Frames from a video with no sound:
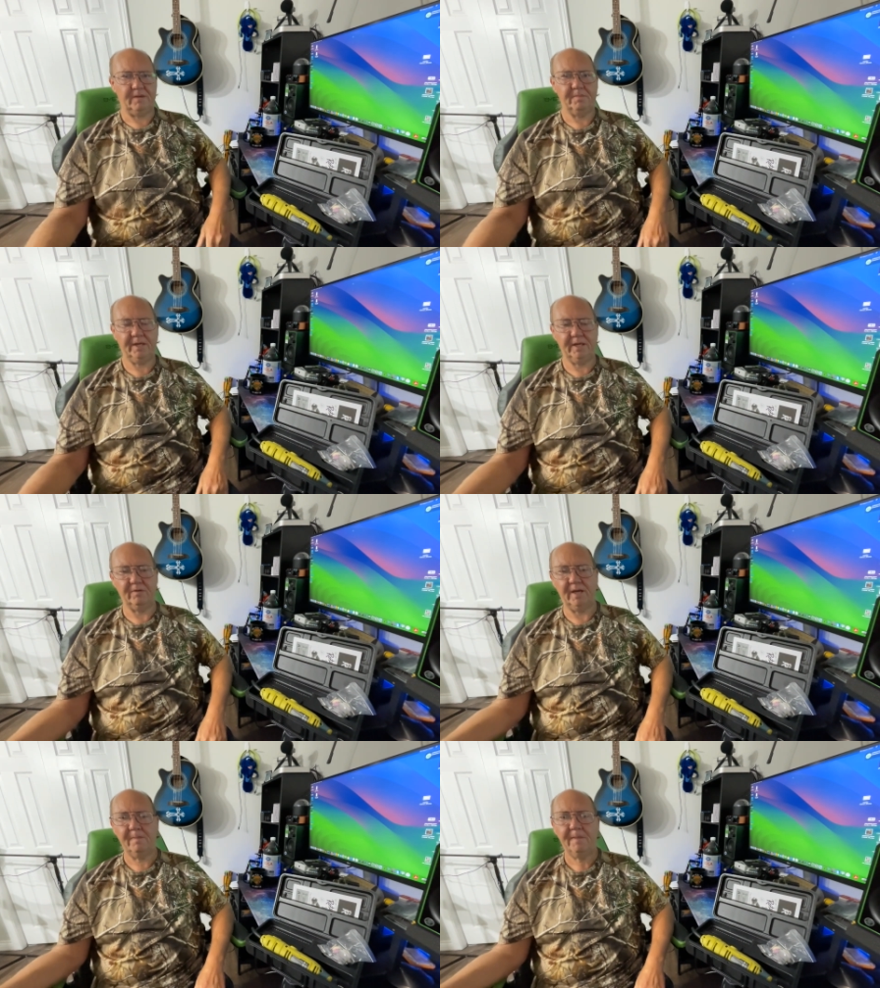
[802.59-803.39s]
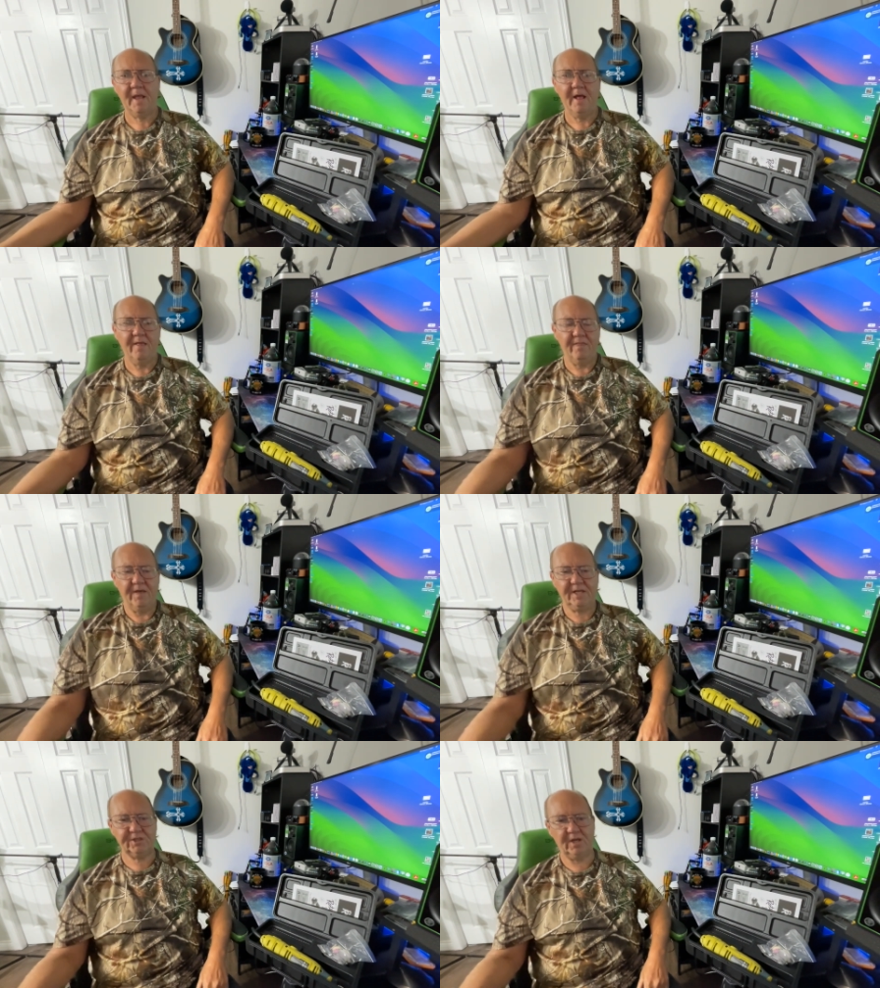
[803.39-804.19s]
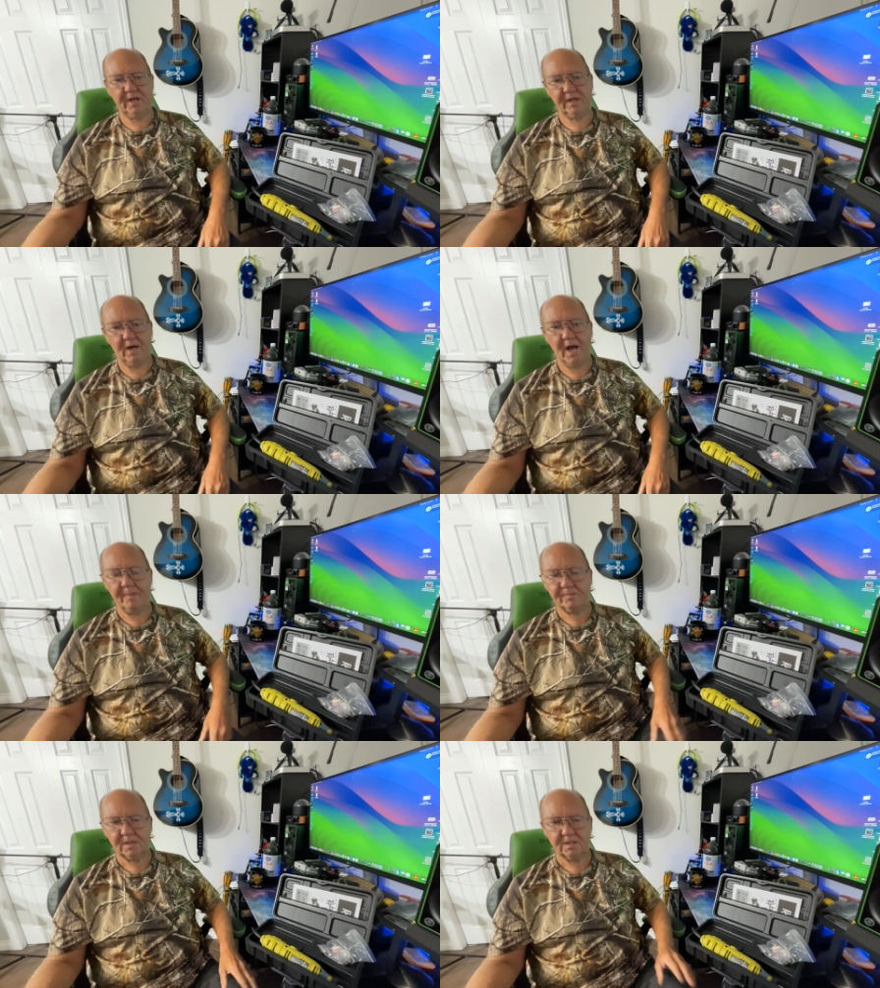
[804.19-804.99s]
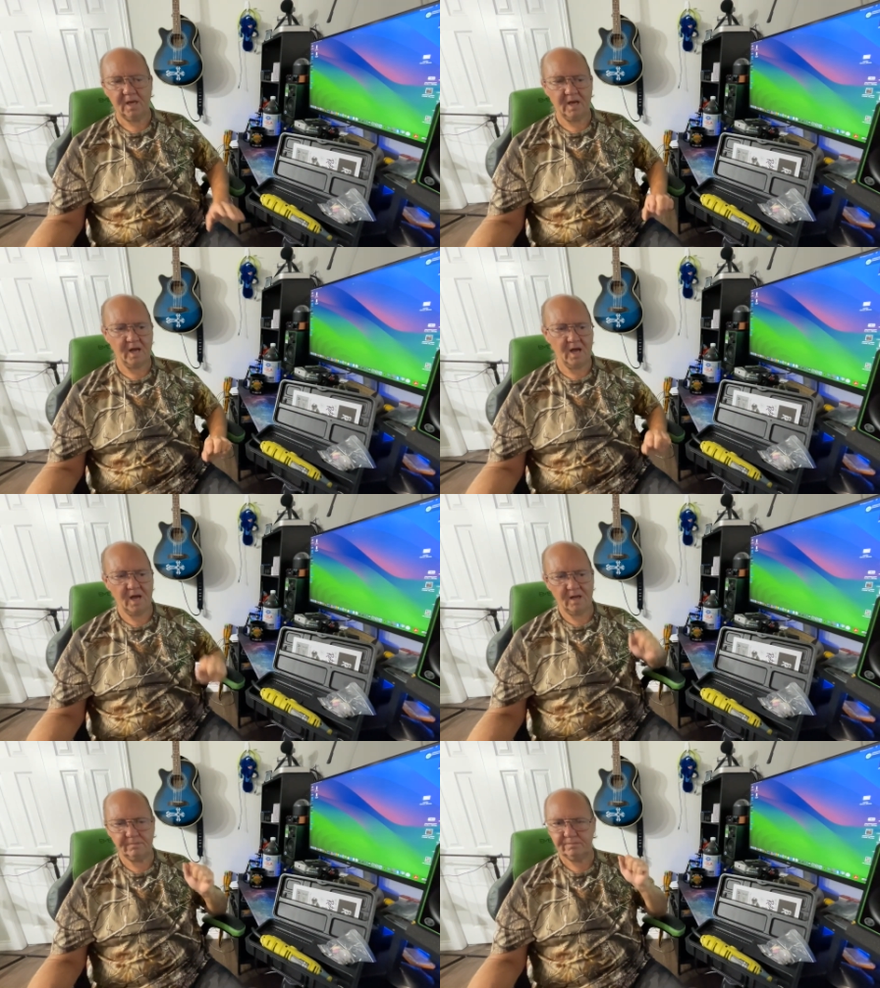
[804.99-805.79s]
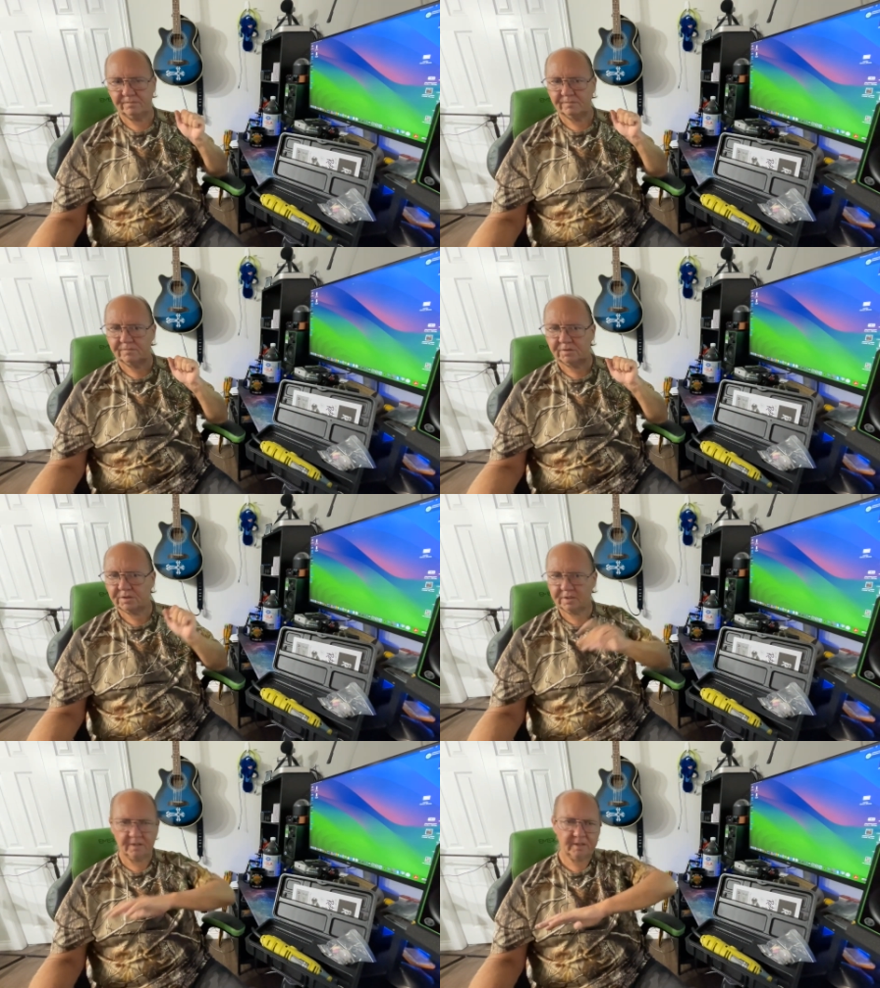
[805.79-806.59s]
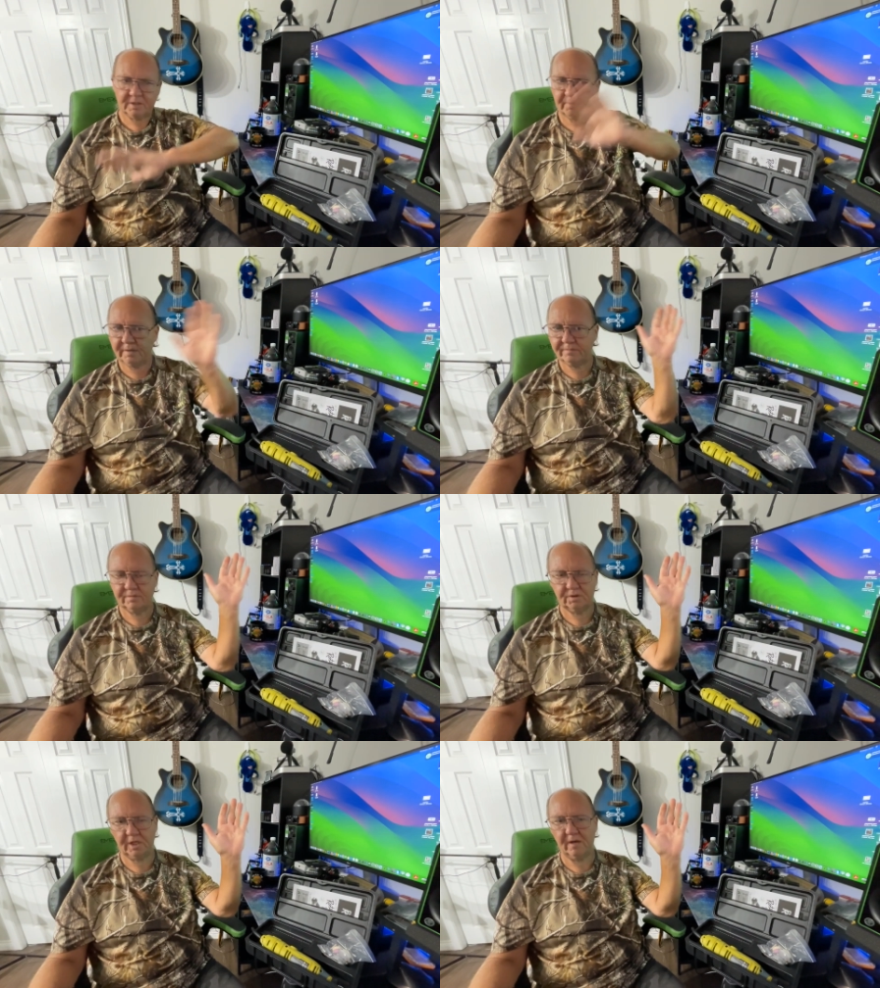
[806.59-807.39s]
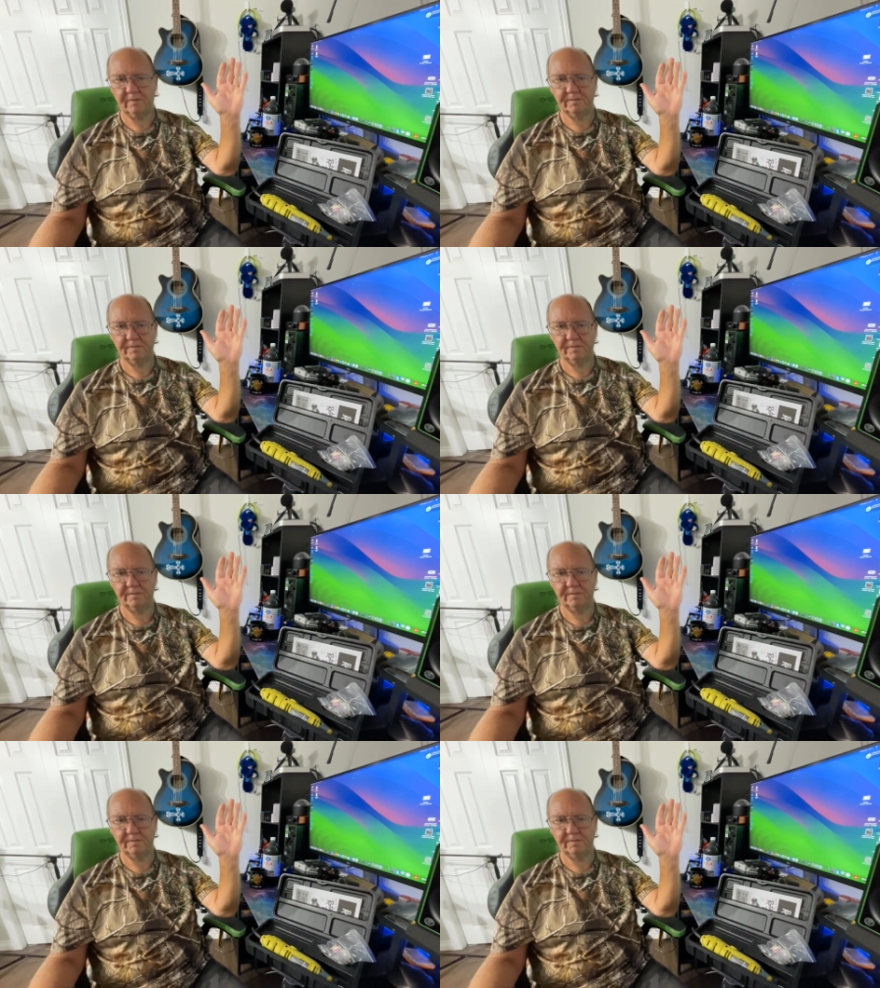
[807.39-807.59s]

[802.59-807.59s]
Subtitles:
But anyway, that's all I got. See you on the next one. Ciao.